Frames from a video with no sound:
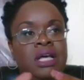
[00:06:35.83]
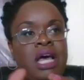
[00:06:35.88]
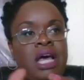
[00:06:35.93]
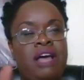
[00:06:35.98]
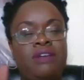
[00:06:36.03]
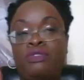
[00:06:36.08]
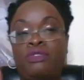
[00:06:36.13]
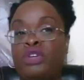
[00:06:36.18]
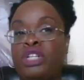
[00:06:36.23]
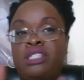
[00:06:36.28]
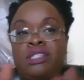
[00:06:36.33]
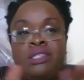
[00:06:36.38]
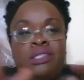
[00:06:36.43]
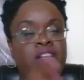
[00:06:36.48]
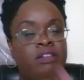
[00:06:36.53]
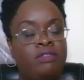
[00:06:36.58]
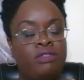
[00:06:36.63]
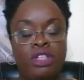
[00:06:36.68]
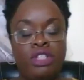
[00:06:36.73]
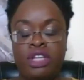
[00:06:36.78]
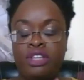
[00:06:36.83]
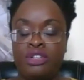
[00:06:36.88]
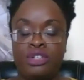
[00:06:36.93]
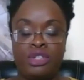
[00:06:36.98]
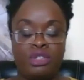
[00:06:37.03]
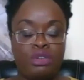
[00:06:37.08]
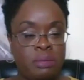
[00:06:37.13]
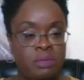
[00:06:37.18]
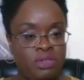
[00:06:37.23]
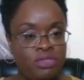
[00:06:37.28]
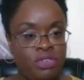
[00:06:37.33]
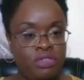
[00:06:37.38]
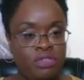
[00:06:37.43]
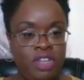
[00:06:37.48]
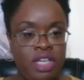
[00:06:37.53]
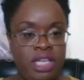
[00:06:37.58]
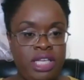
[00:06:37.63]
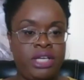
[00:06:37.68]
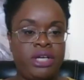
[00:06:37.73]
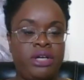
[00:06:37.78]
I've written several other scripts for
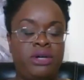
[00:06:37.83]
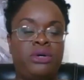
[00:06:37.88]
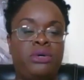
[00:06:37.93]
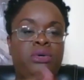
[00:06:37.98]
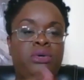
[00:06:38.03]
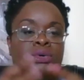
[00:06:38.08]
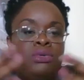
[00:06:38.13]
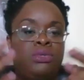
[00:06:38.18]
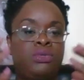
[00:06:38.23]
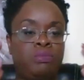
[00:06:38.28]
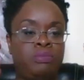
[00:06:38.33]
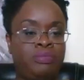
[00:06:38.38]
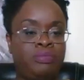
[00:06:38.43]
video.